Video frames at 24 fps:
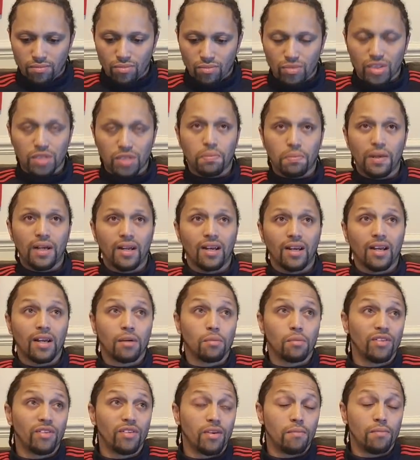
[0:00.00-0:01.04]
He's being linked
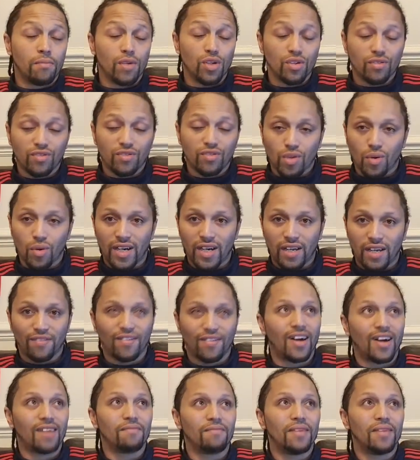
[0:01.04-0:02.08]
with a move,
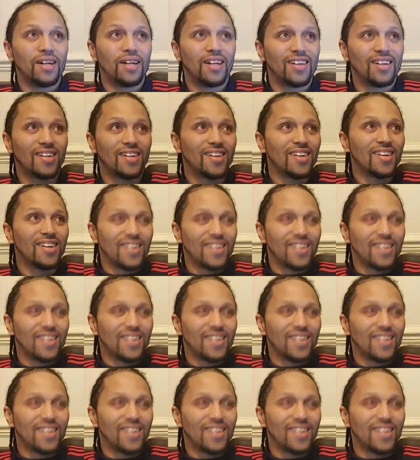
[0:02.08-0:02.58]
25 million.